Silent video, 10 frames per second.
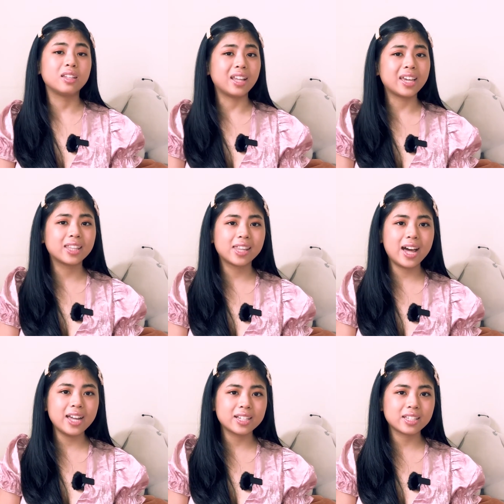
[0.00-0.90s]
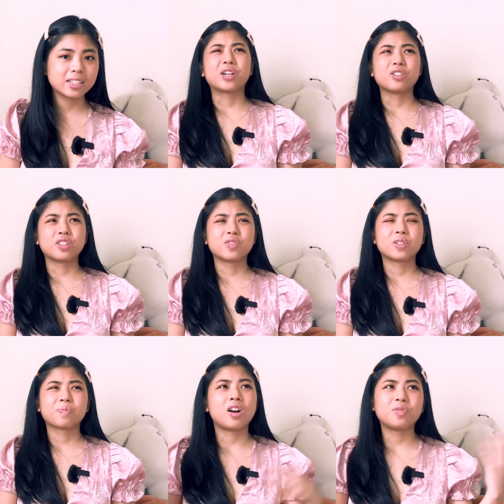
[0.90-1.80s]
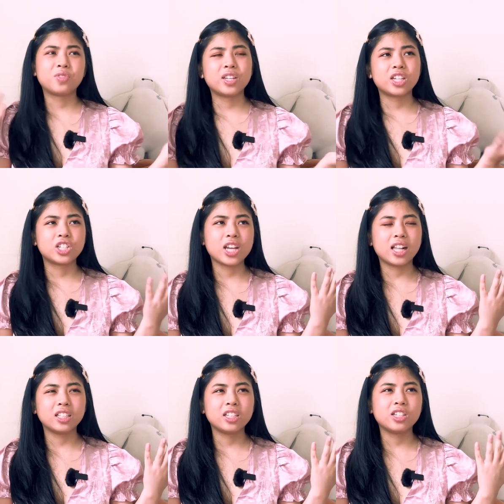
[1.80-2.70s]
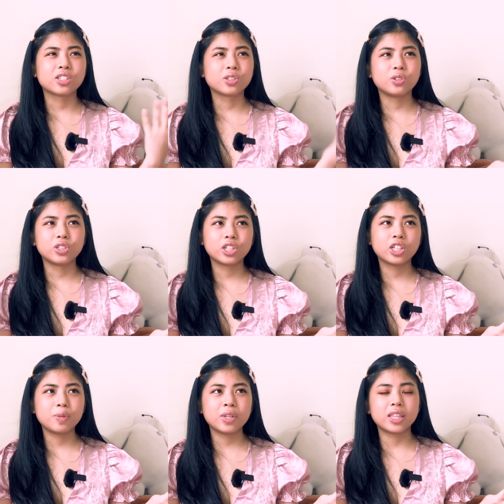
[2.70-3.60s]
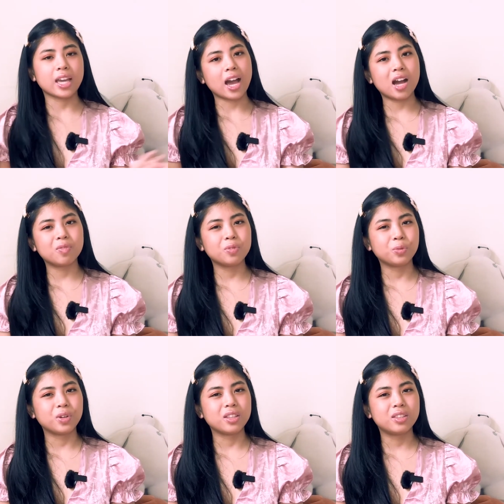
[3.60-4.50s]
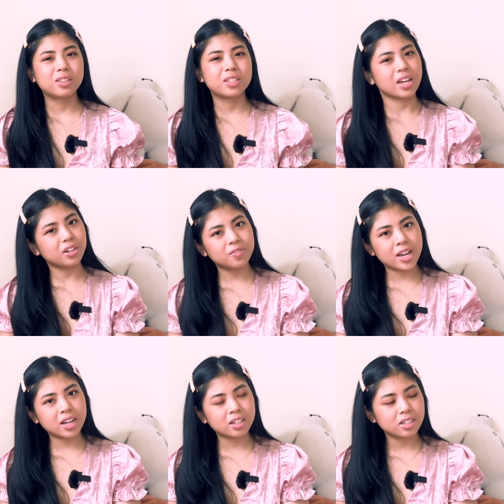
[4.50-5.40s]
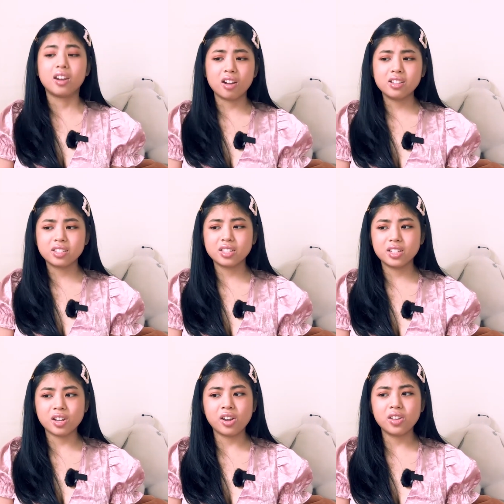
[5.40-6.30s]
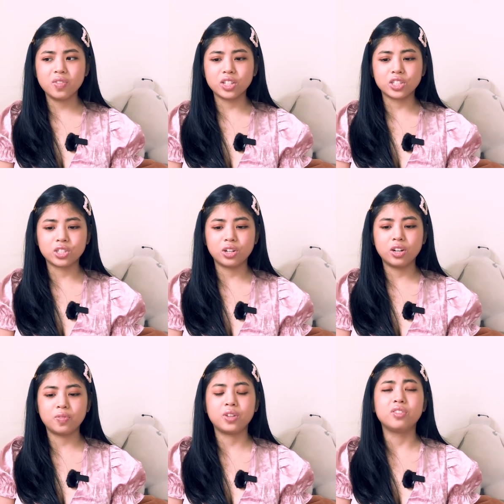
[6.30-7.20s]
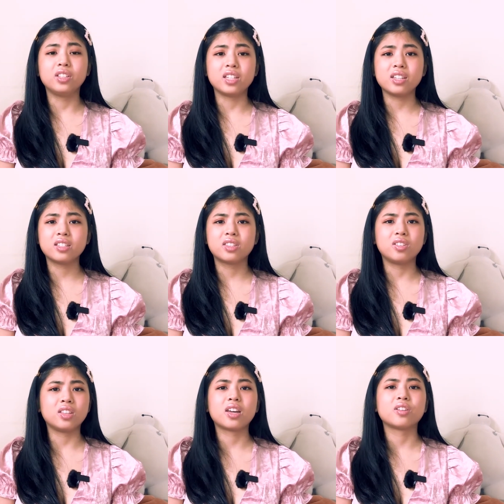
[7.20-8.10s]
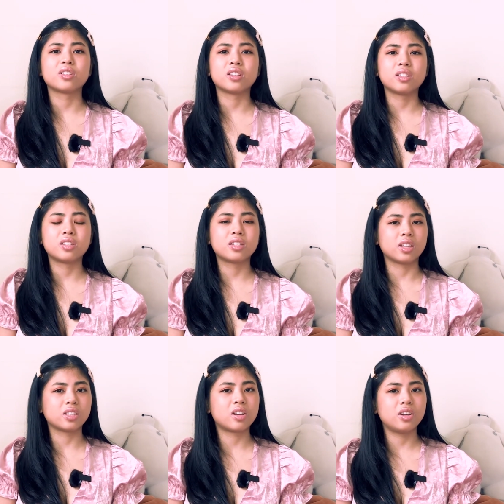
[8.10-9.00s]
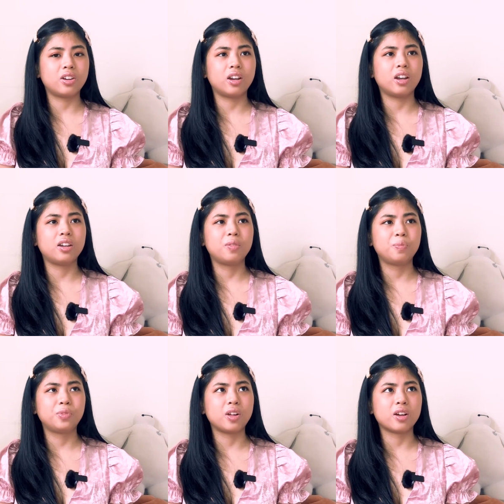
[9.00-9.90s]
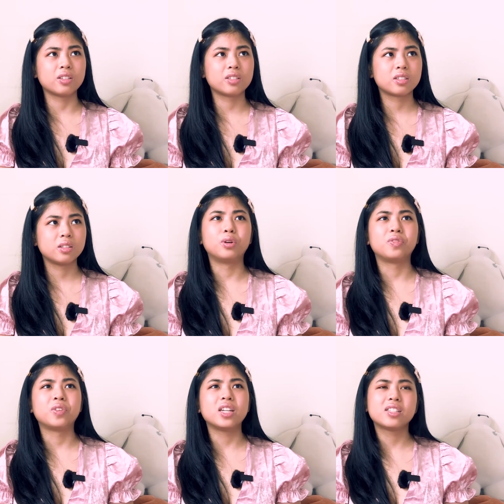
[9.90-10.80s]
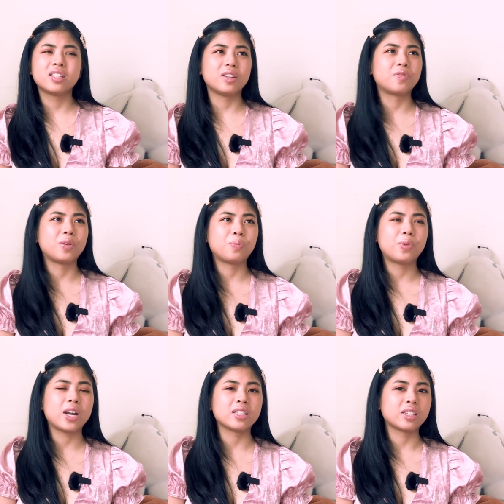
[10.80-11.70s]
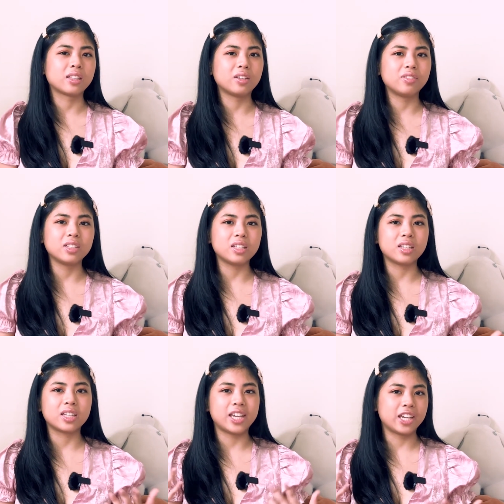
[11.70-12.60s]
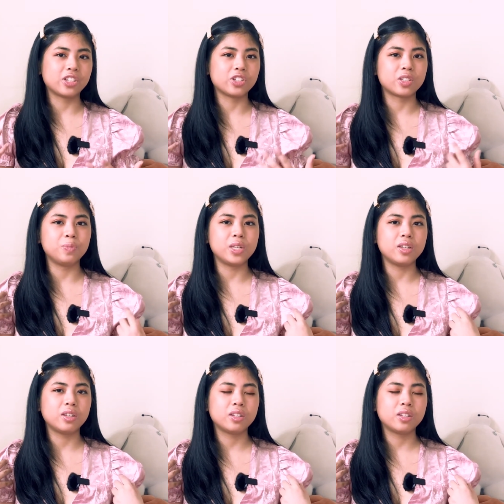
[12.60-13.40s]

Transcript: like that, because of a confidentiality disclosure agreement they have with Sinovac. And honestly, not even sure if it really is 3,600 plus, or if it is a different price. Like, they really can't just be